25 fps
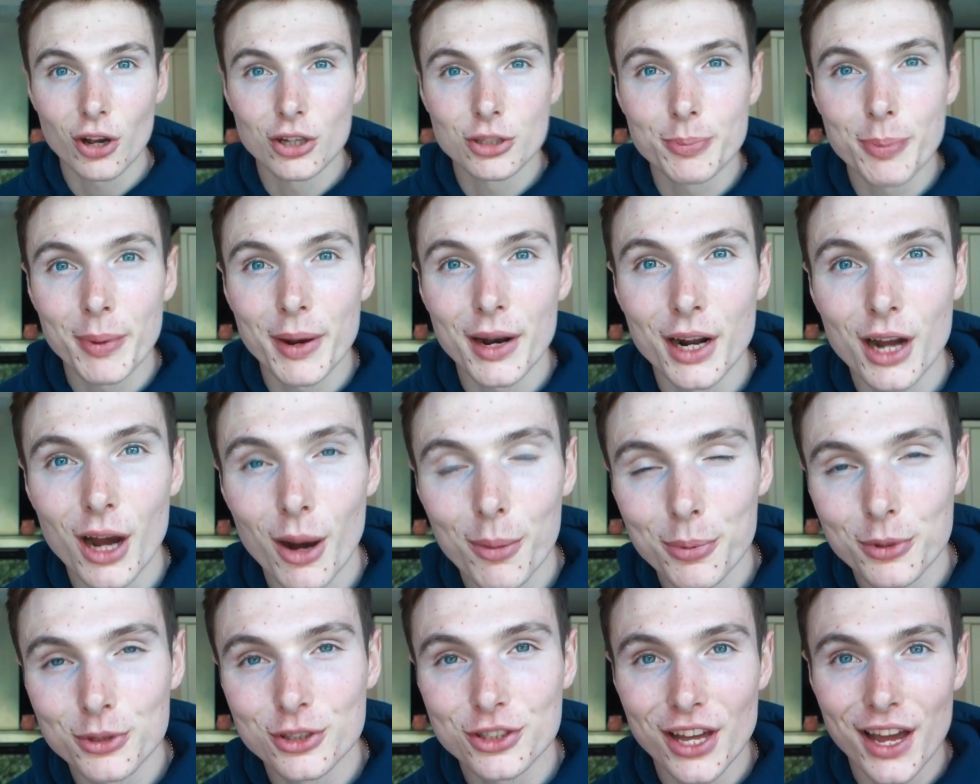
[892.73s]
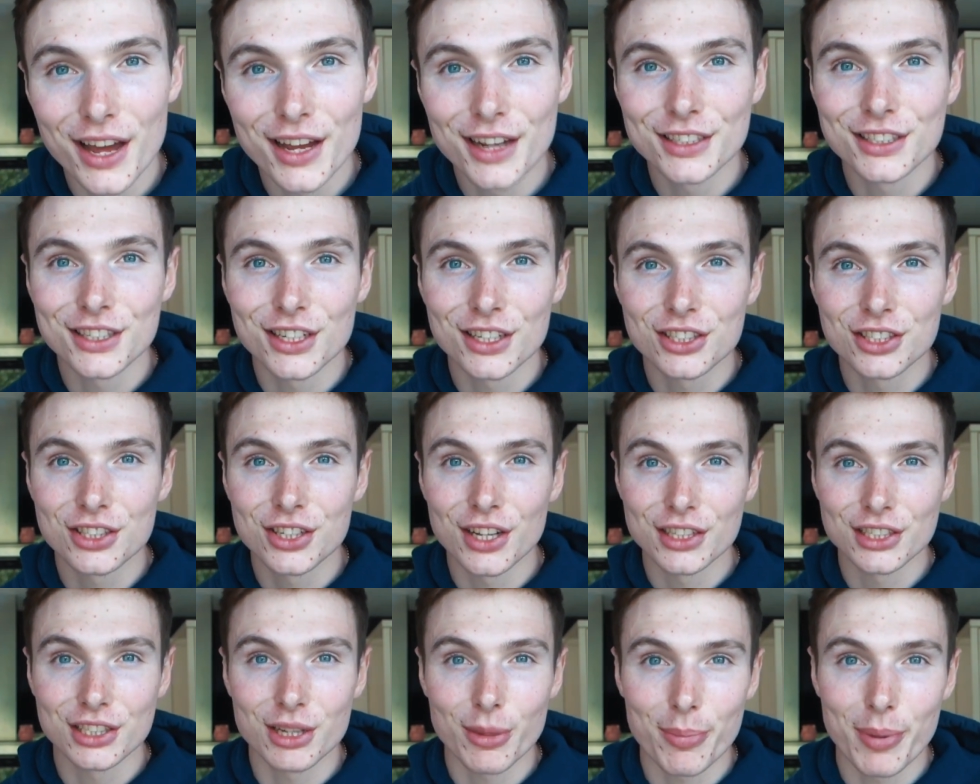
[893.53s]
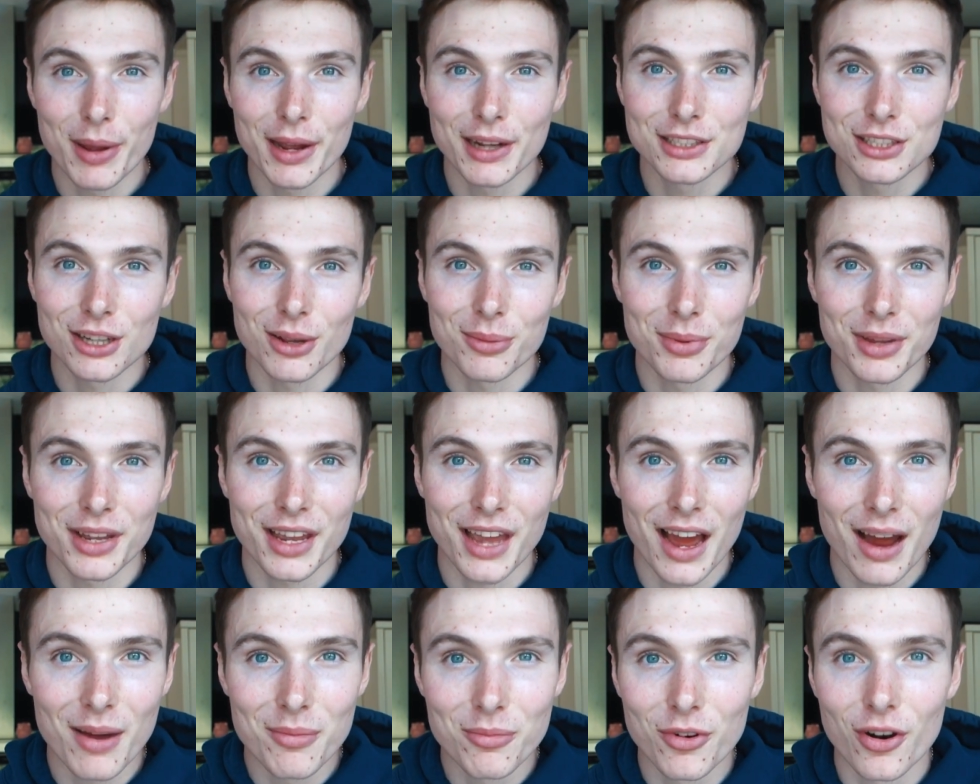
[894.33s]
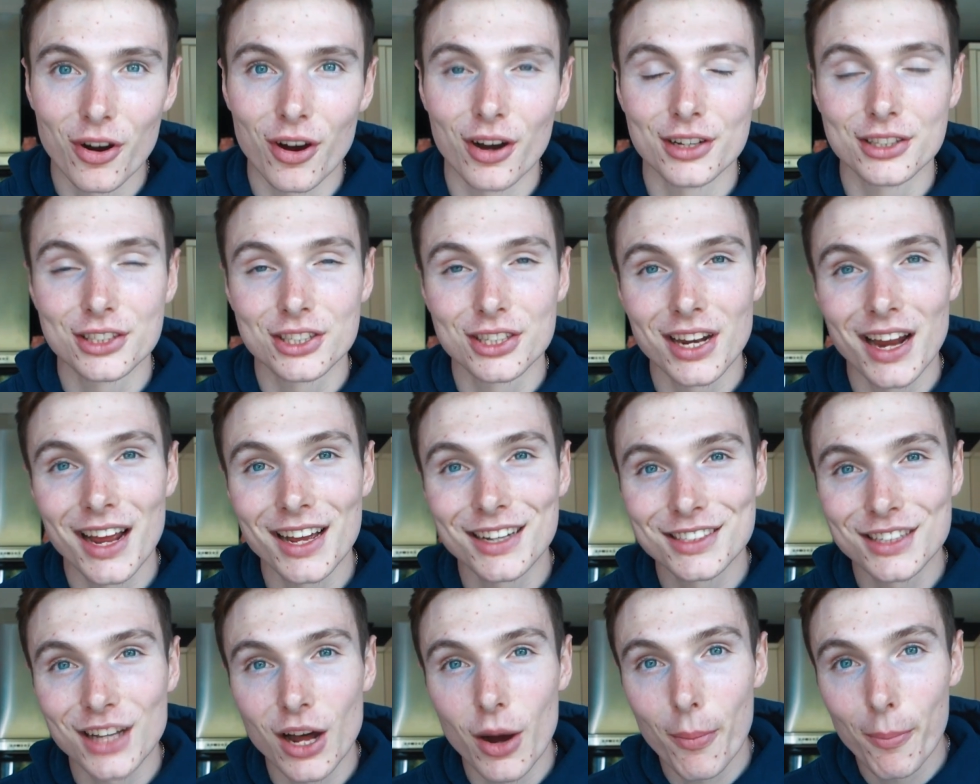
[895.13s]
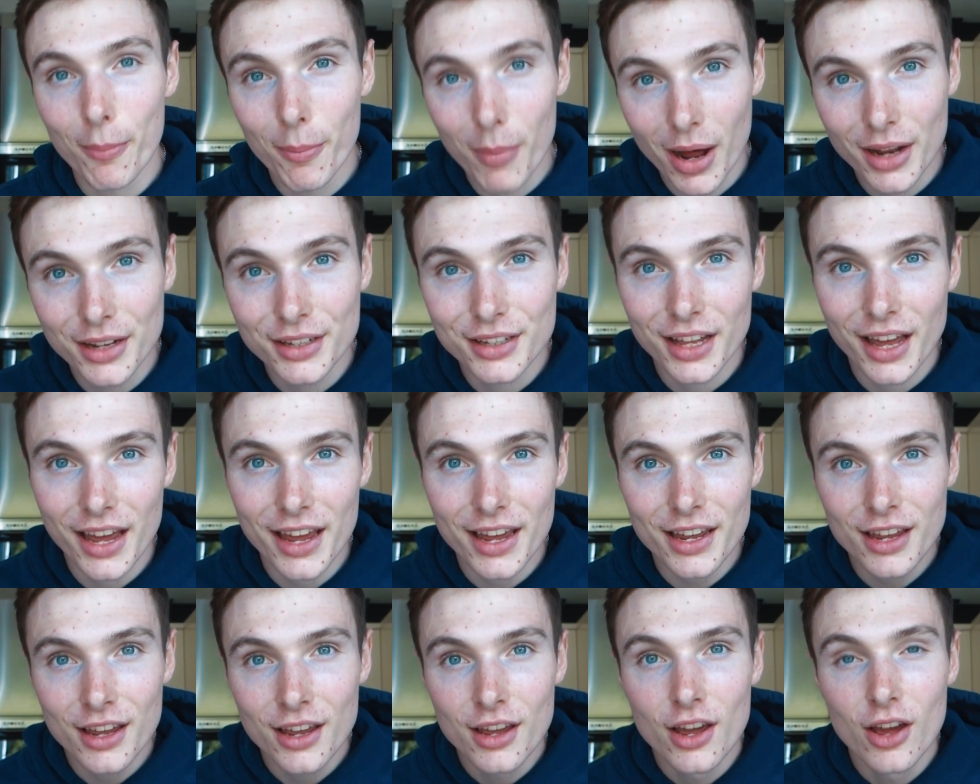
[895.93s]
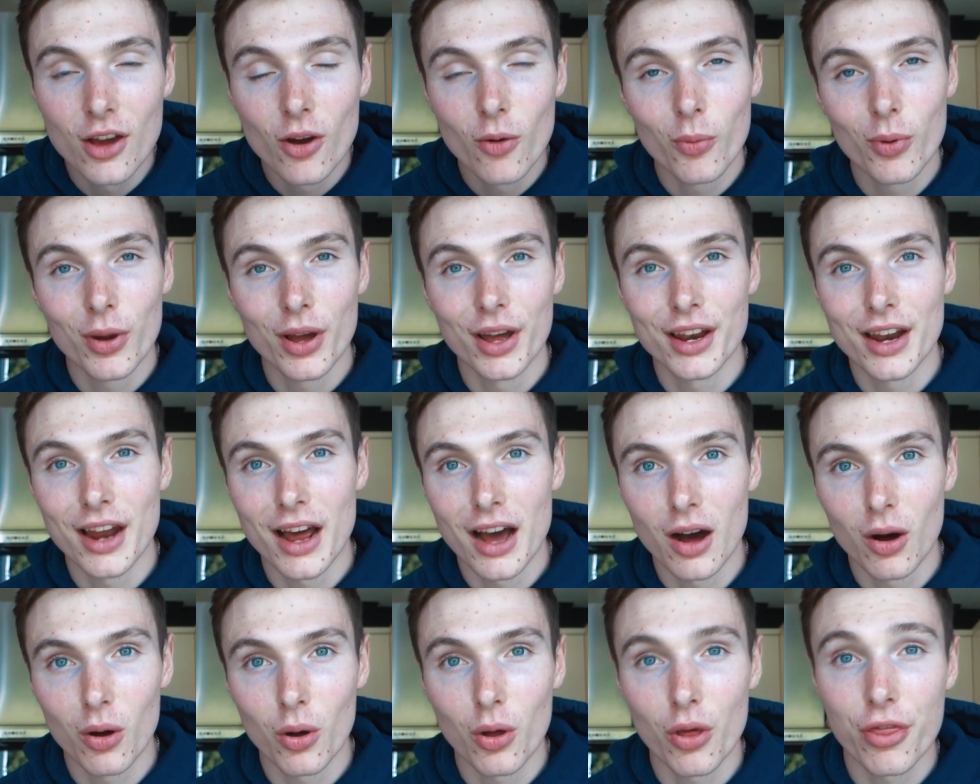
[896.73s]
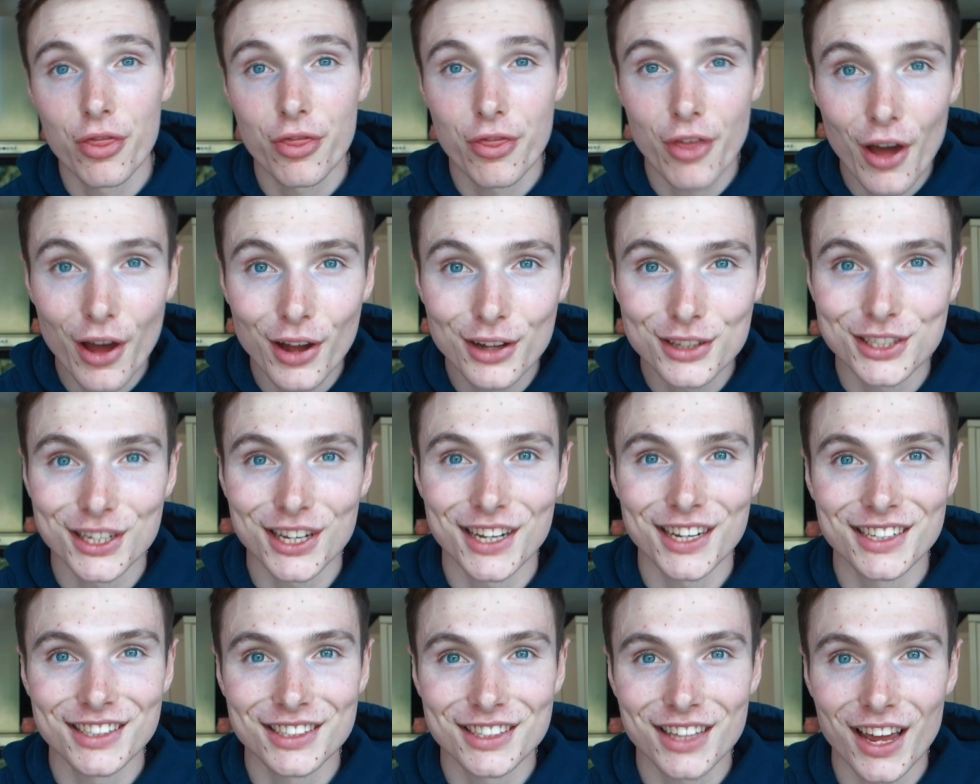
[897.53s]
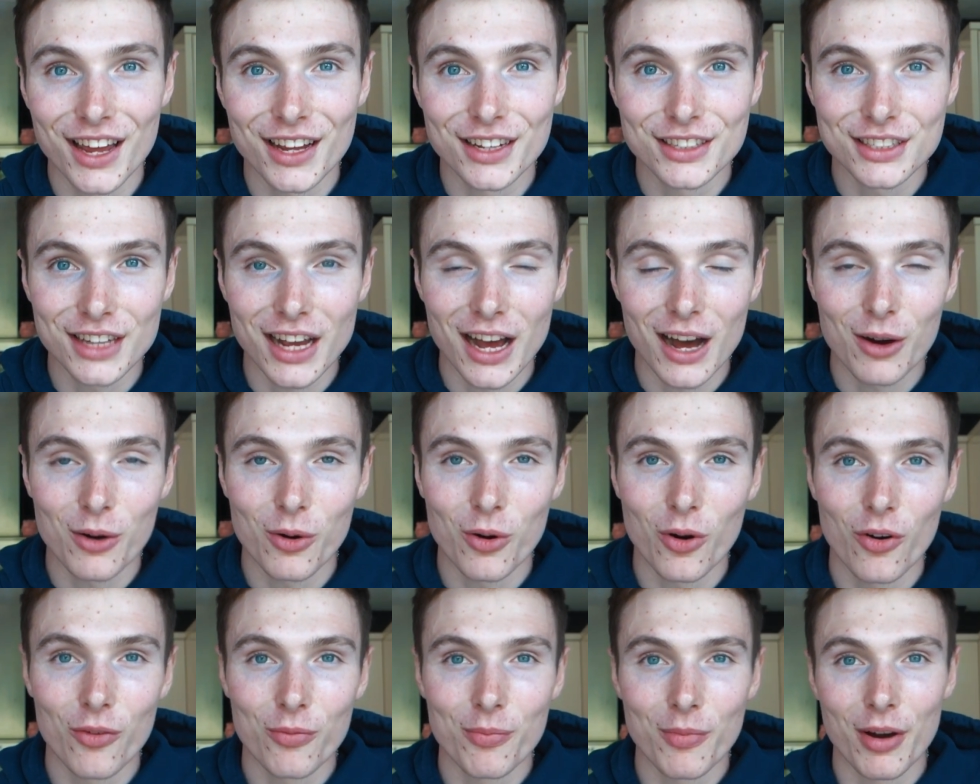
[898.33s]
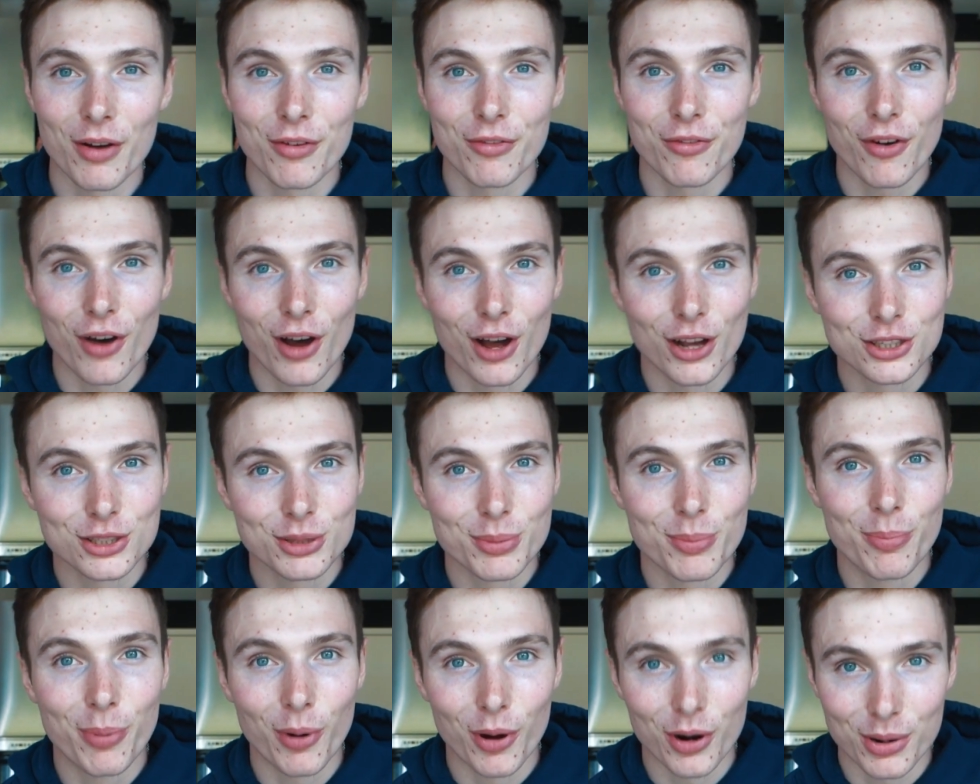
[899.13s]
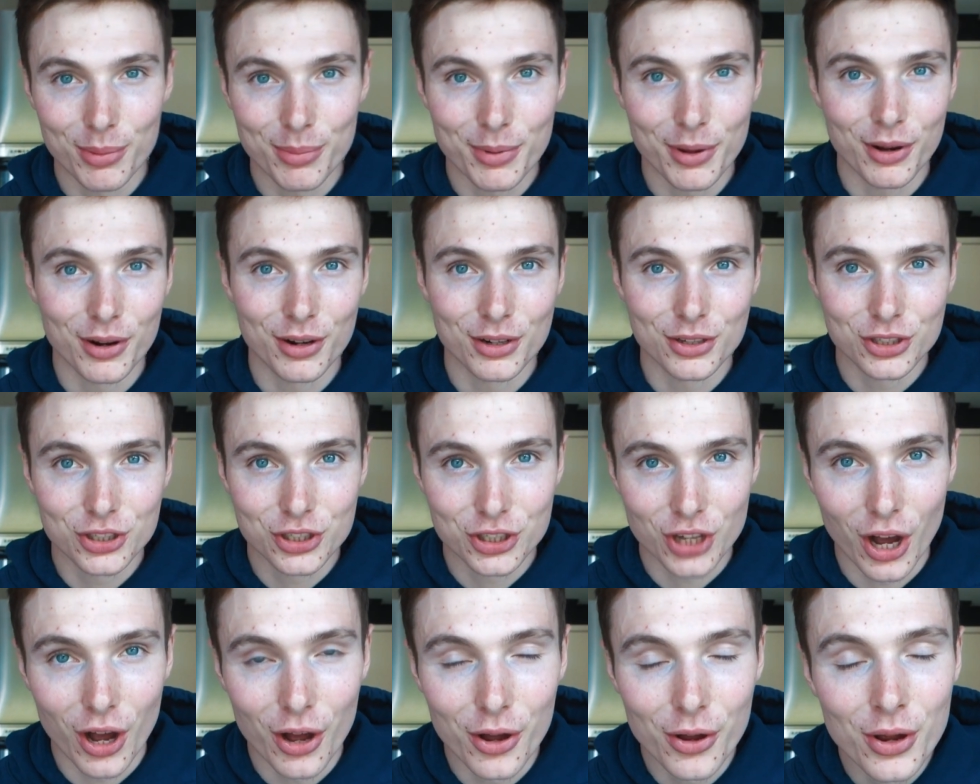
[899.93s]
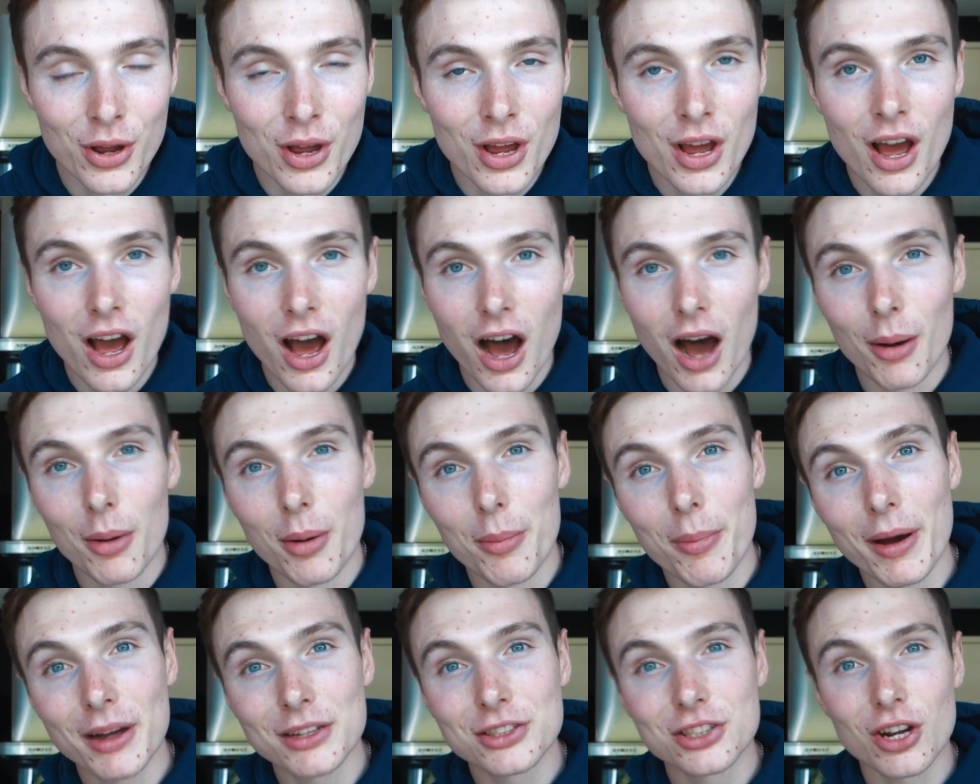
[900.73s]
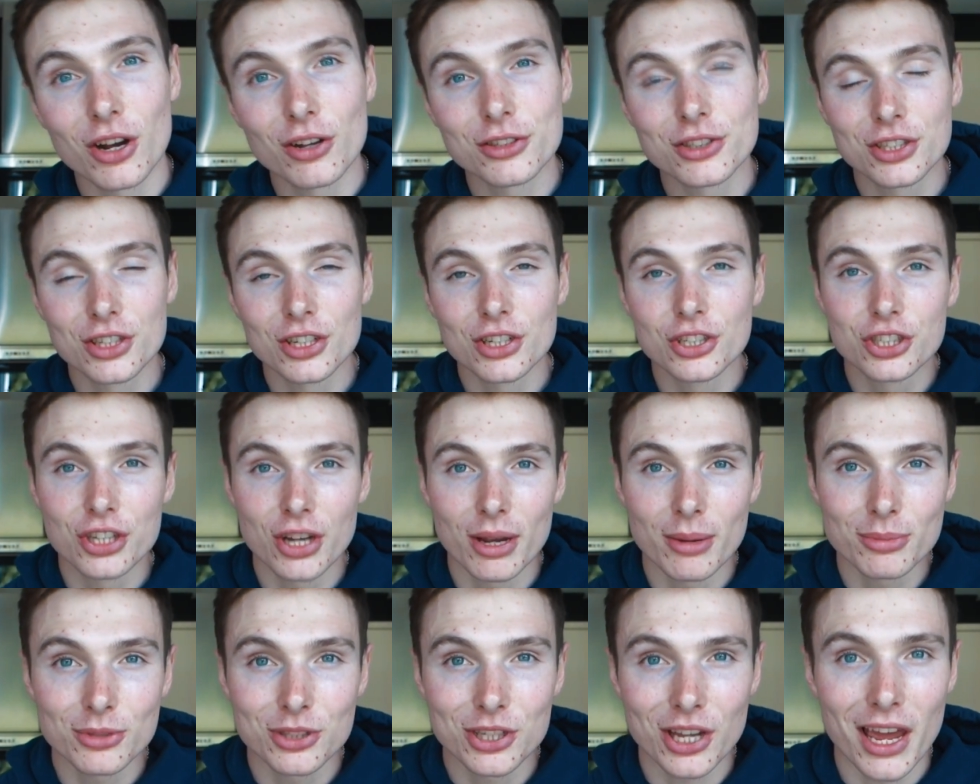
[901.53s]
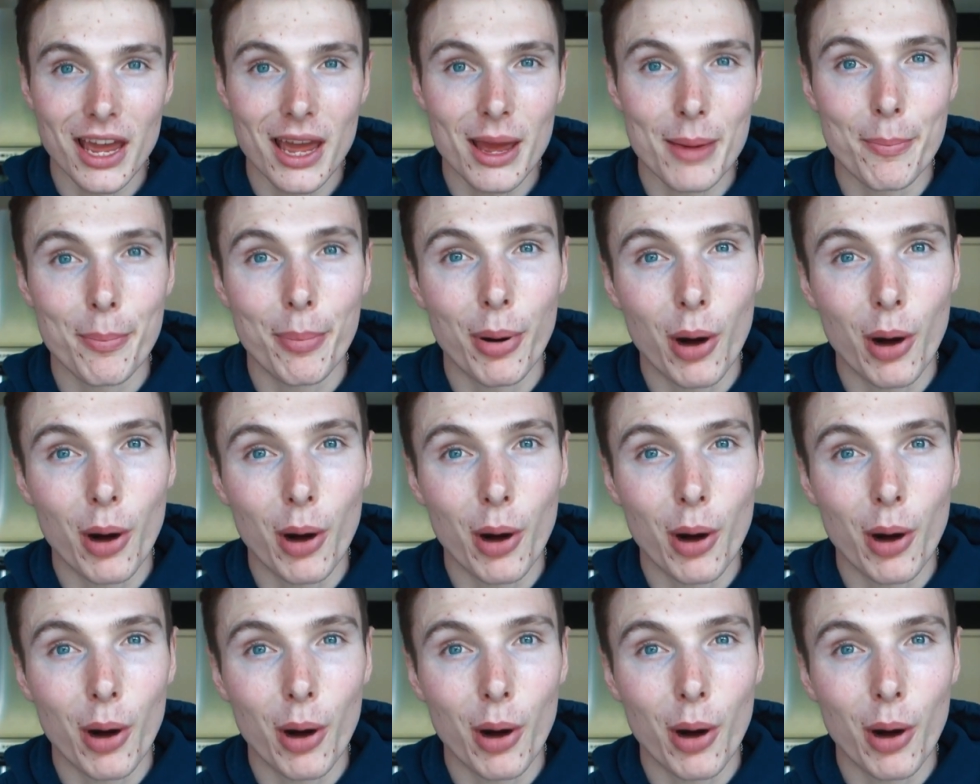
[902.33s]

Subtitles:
it's been a couple of days since I picked up the camera. Today is now Monday. We are now 13 days out of my first bodybuilding show. I'm about to go to the gym to hit